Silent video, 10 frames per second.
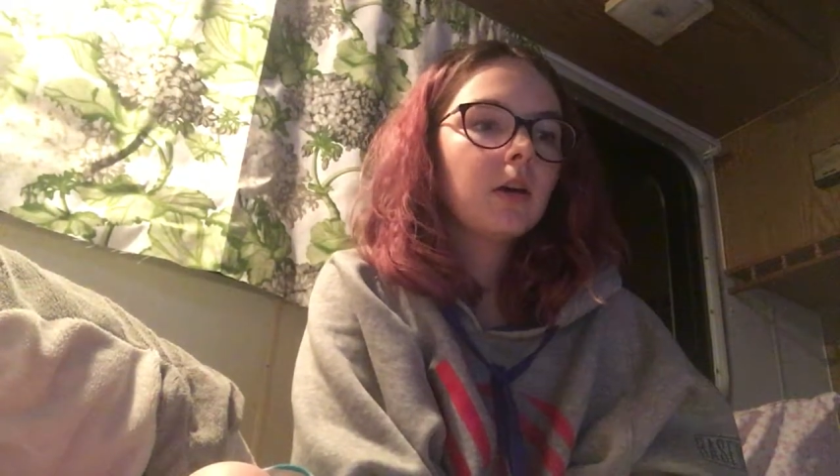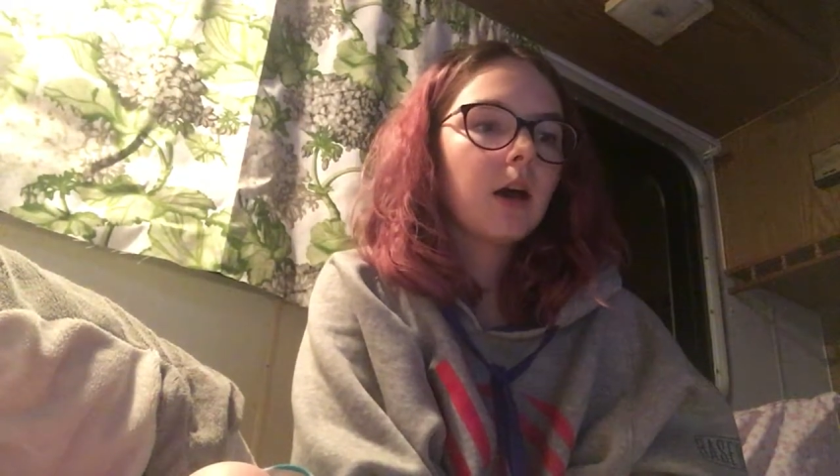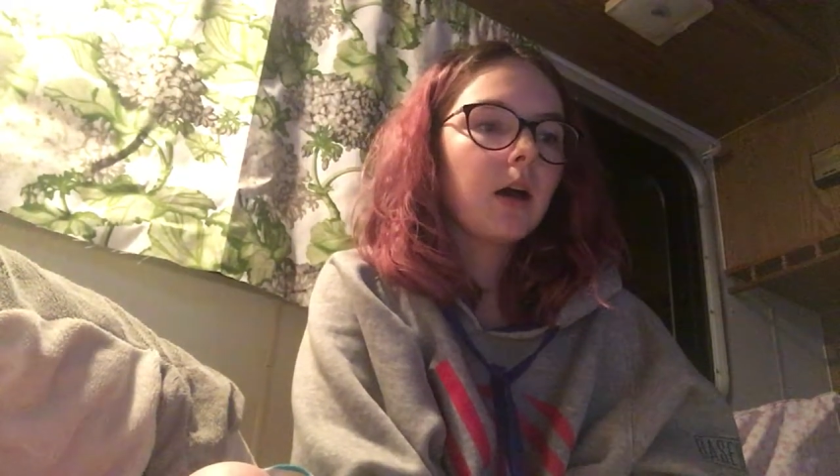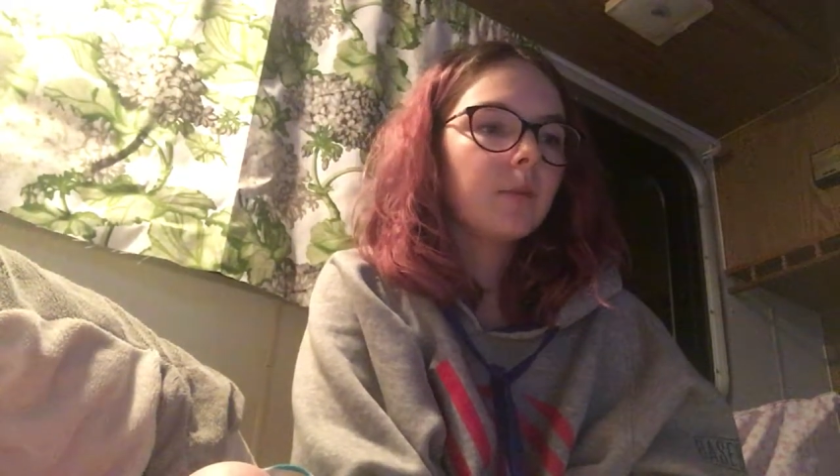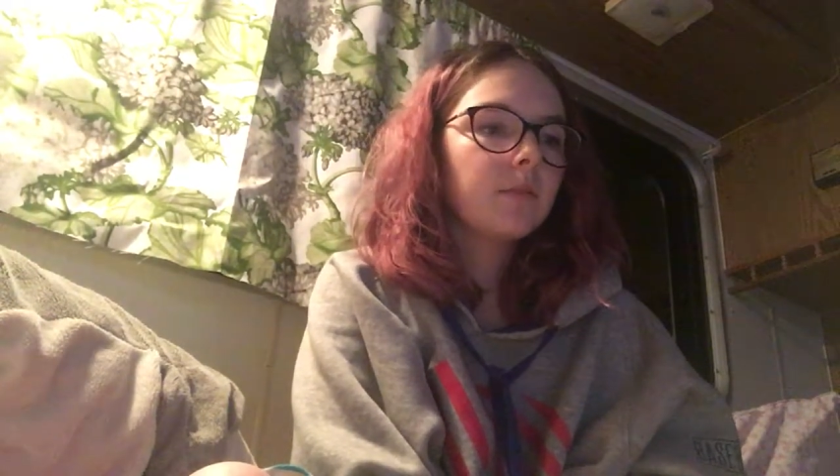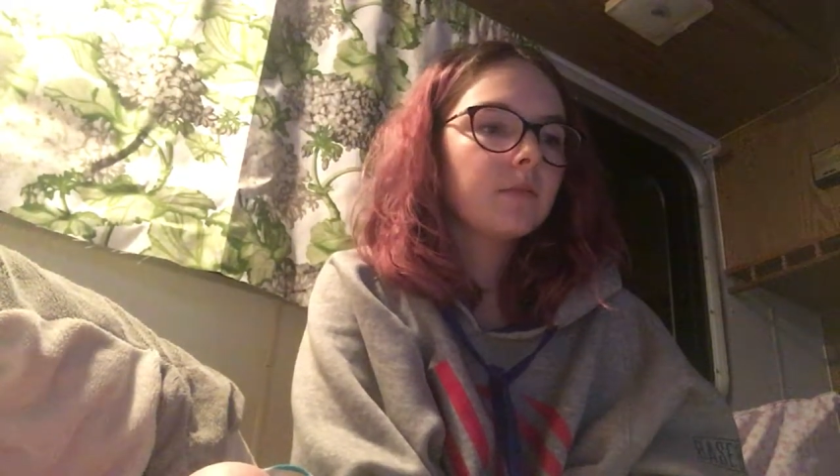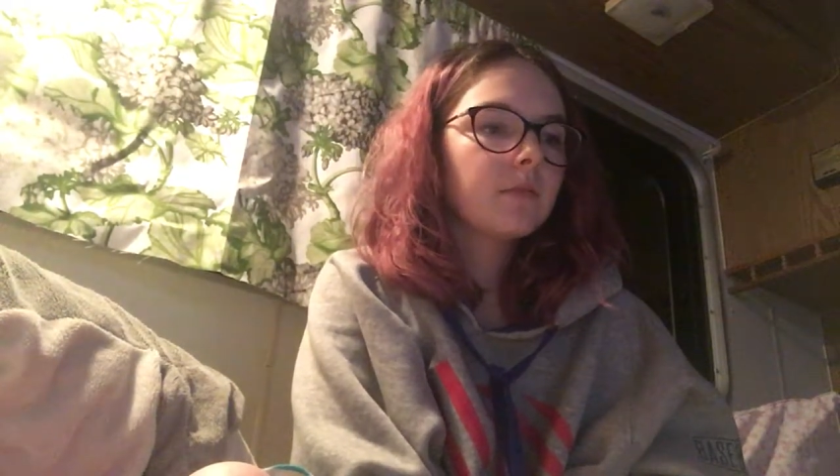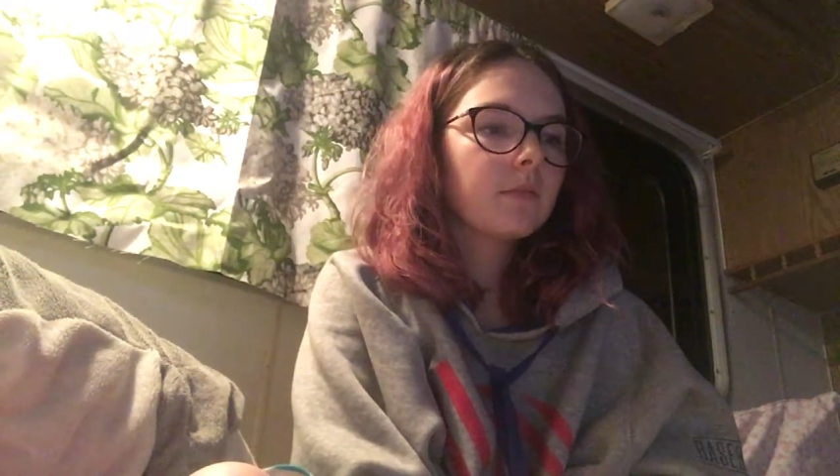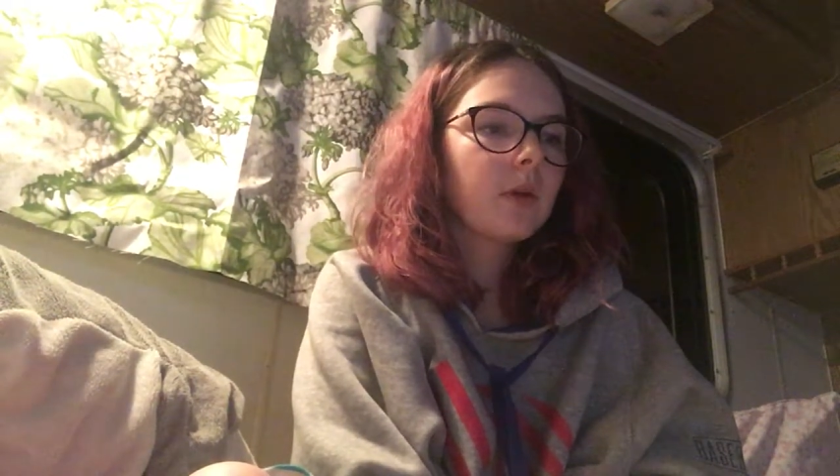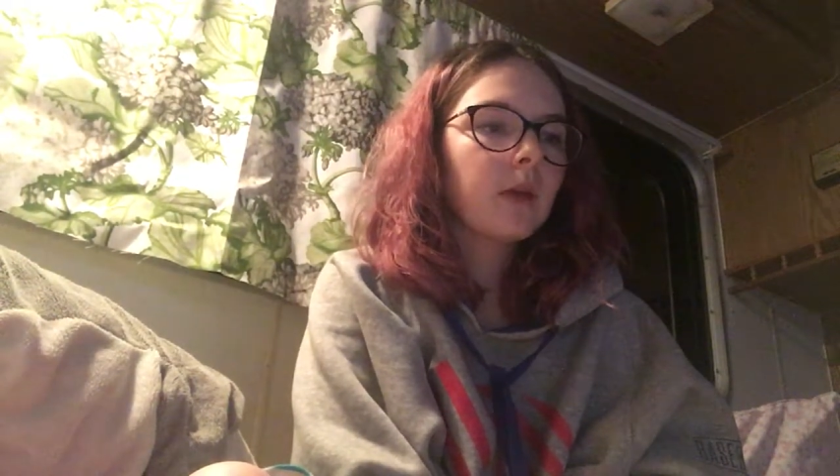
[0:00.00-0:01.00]

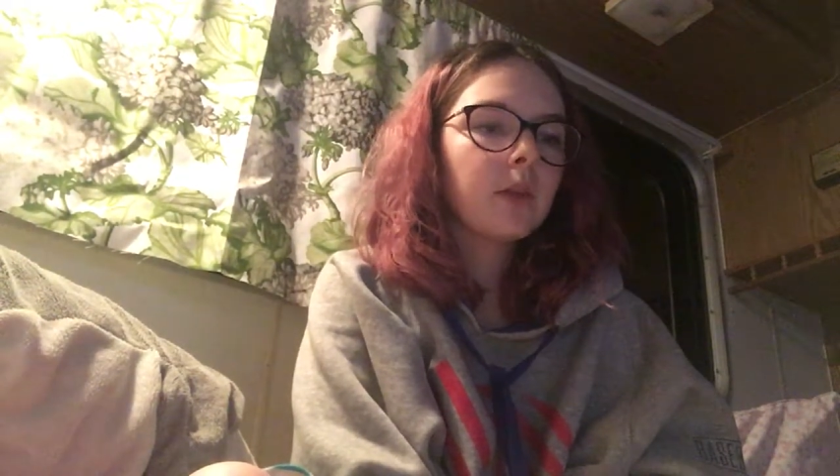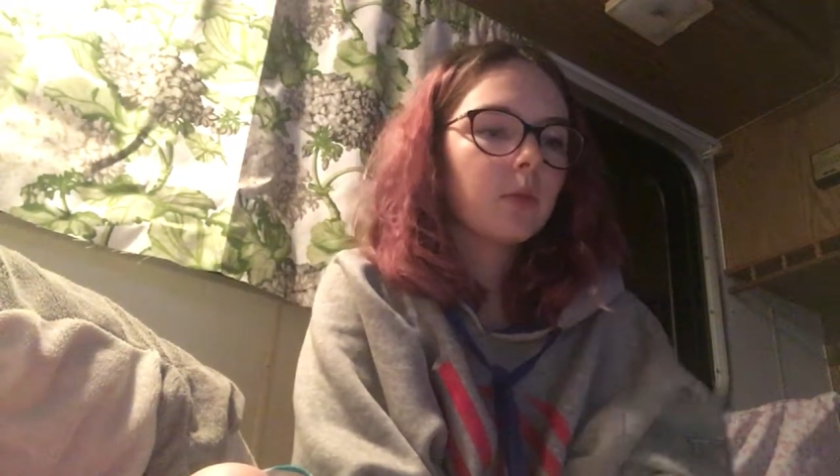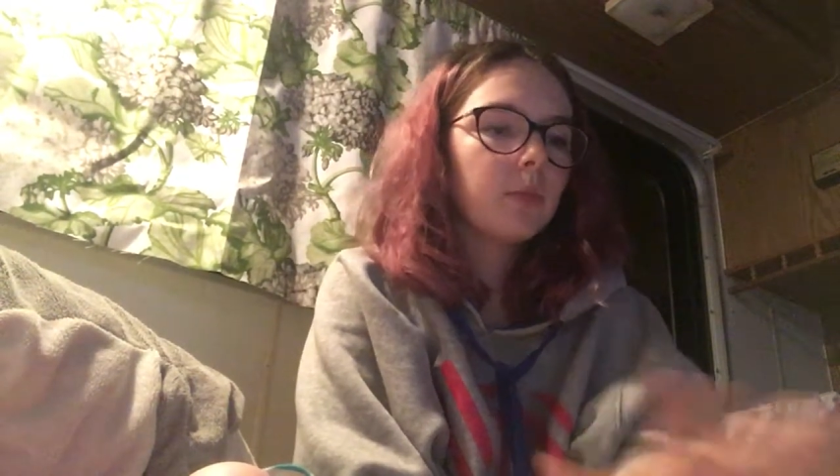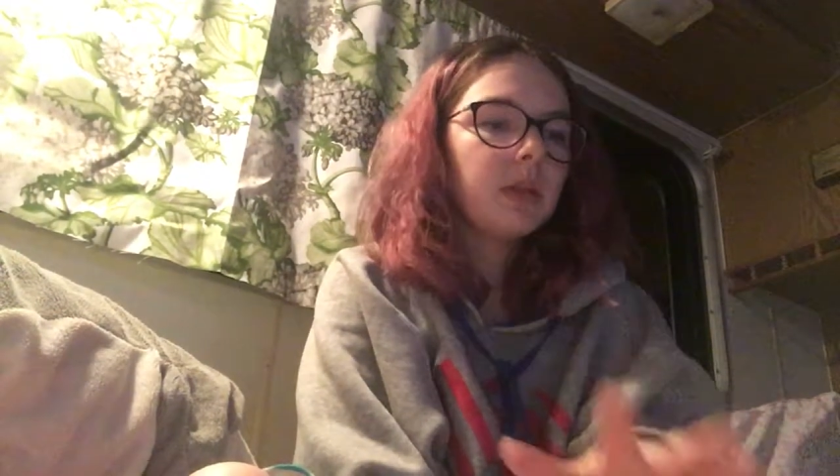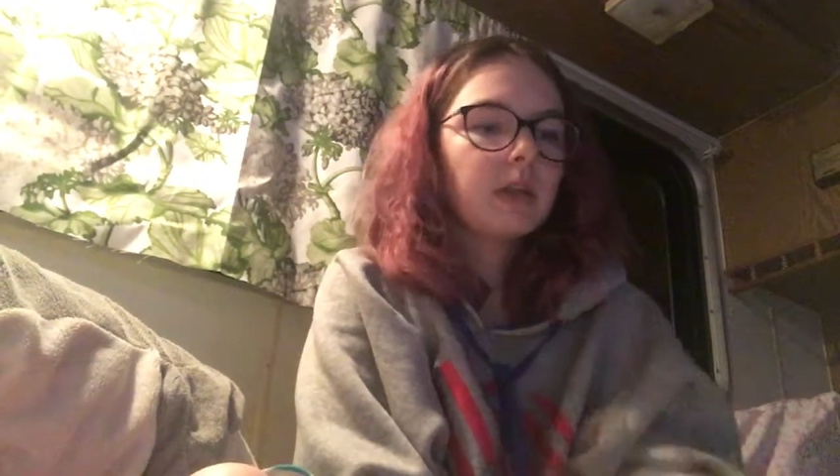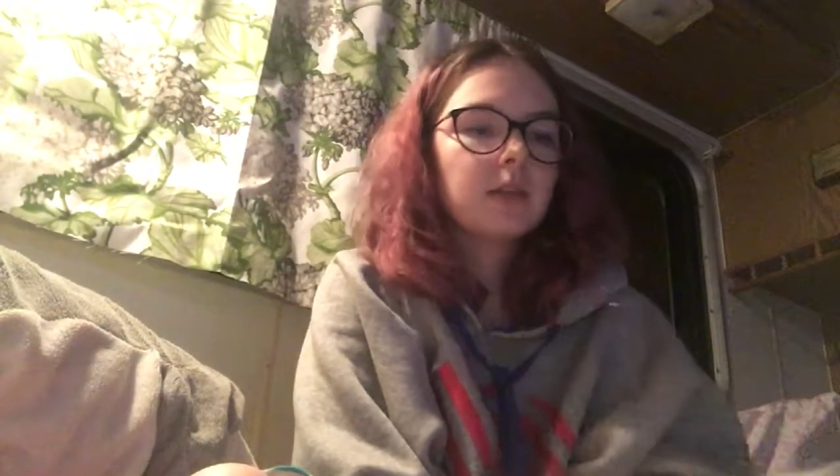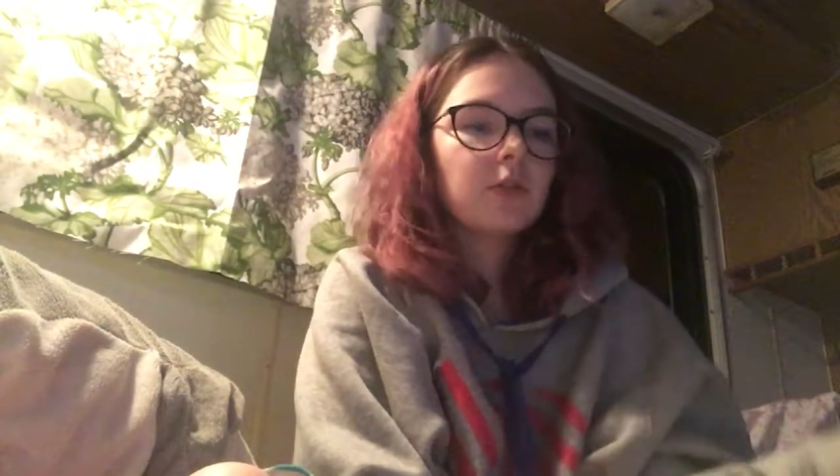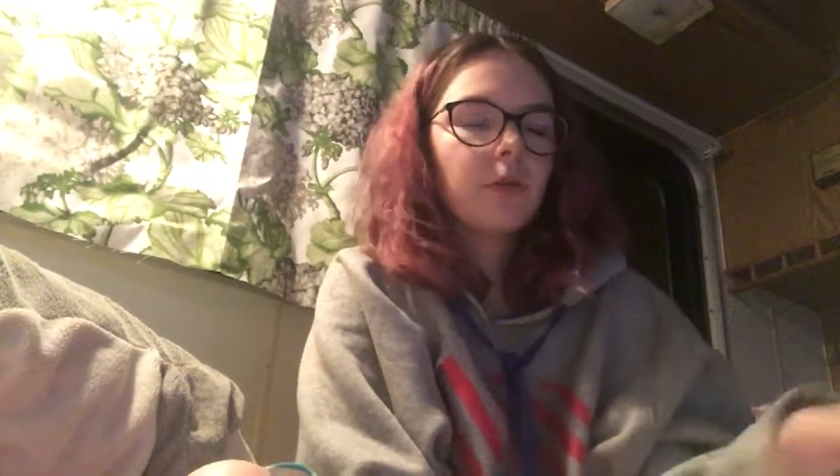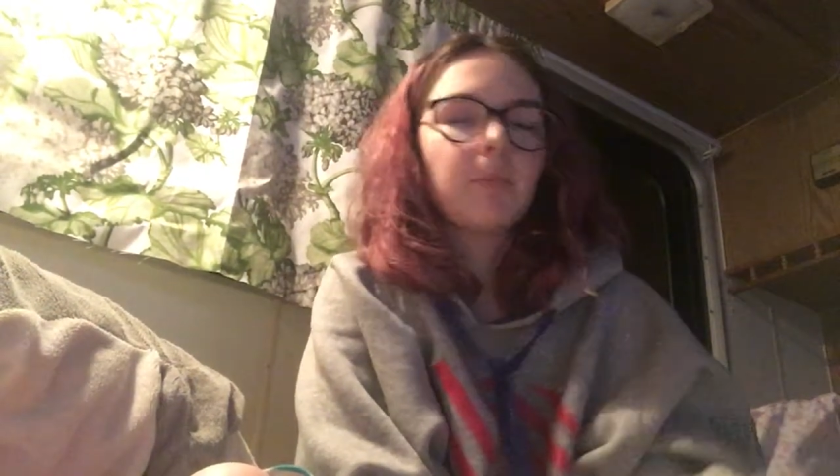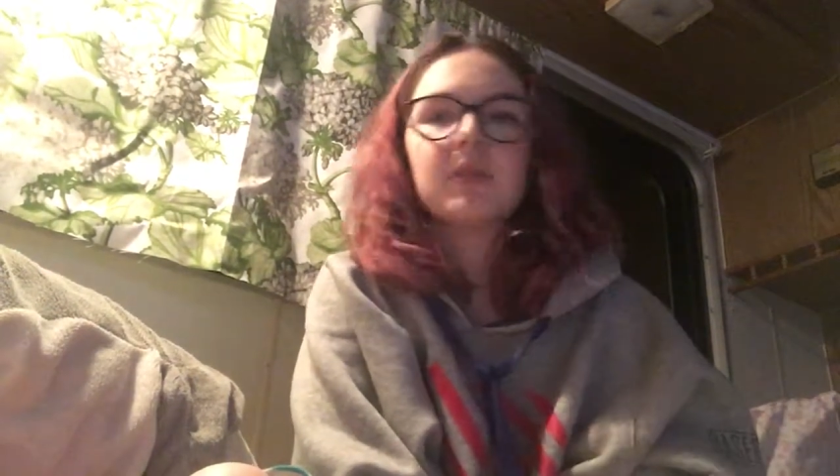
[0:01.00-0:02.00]
I thought it would be nice
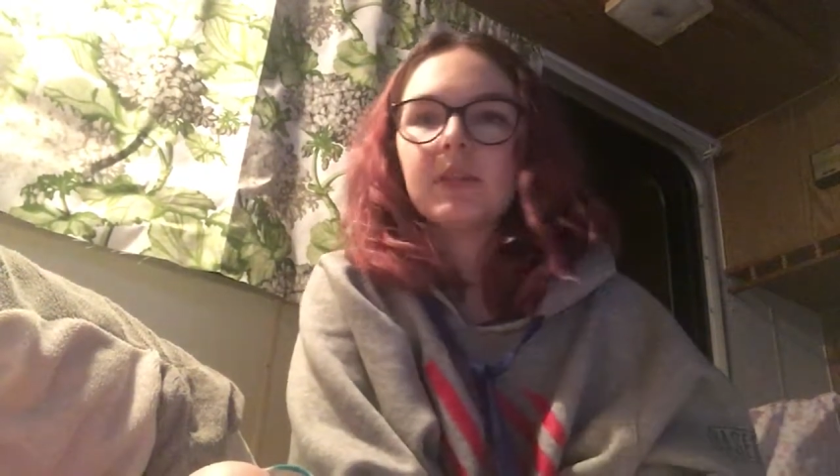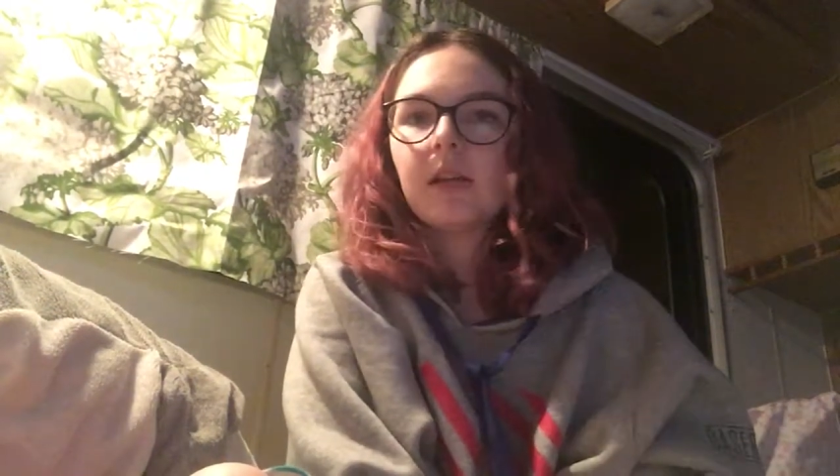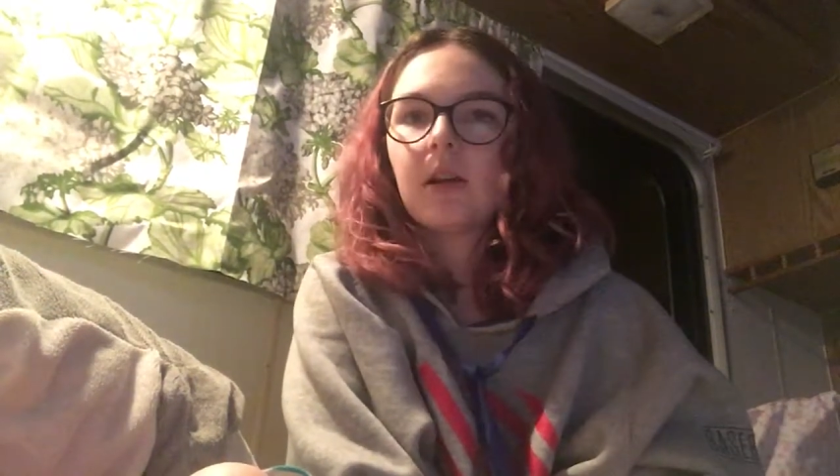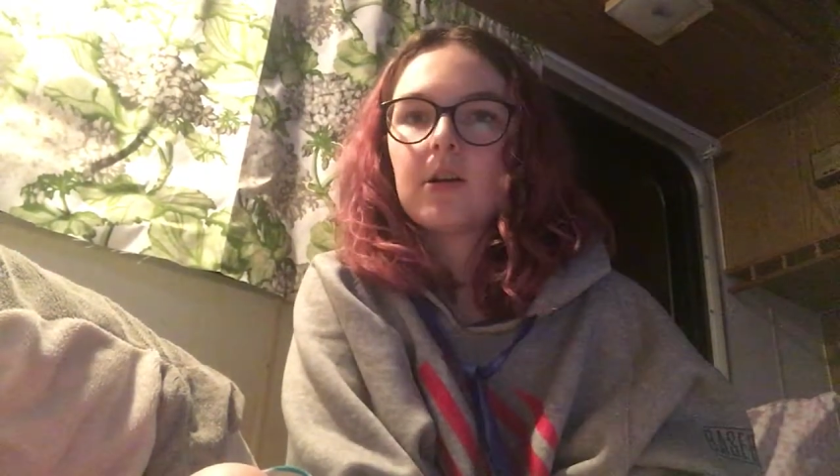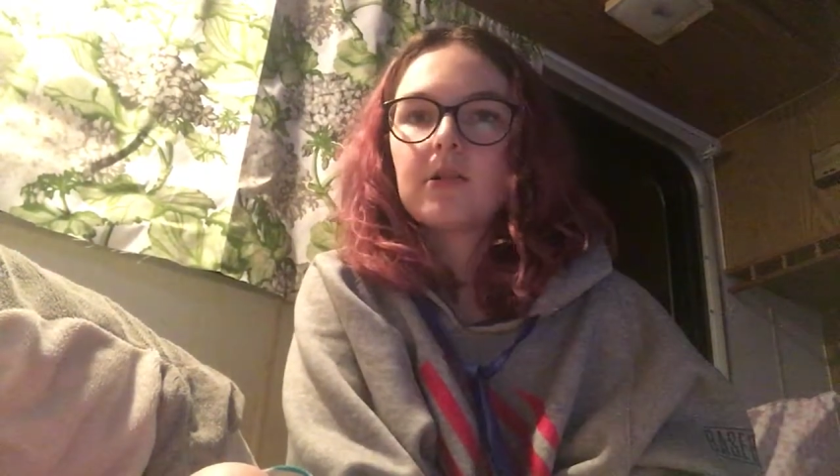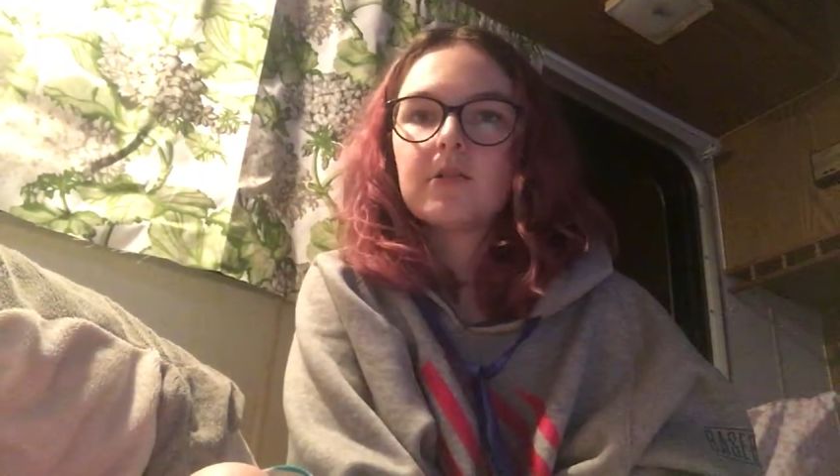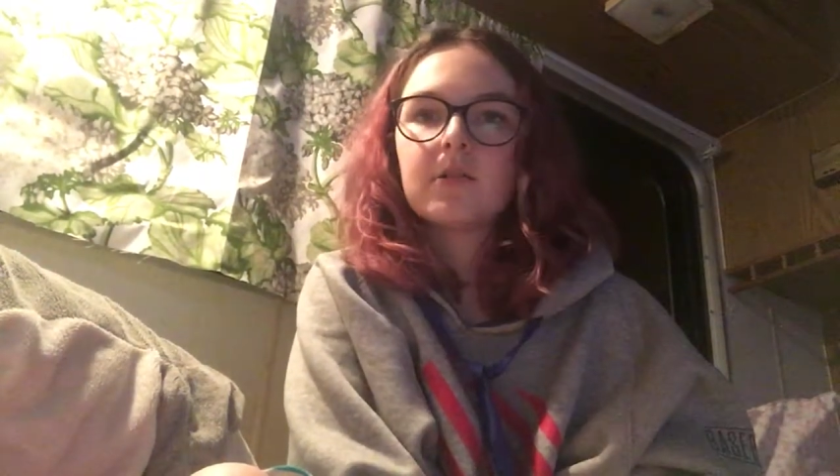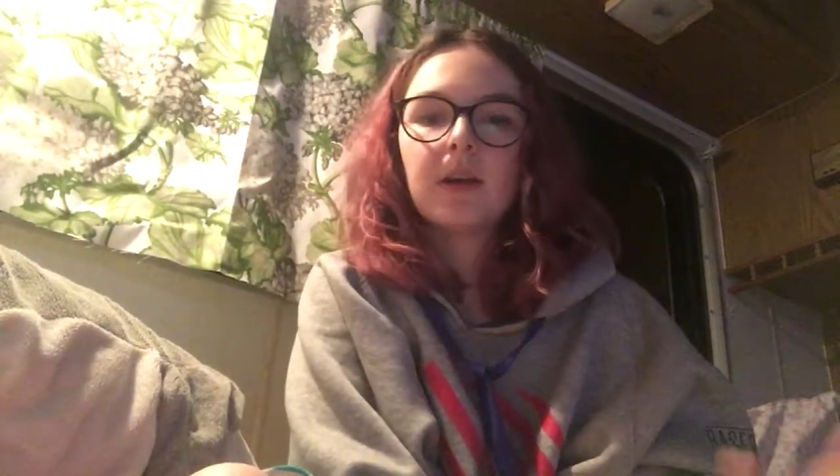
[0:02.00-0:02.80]
to represent ours.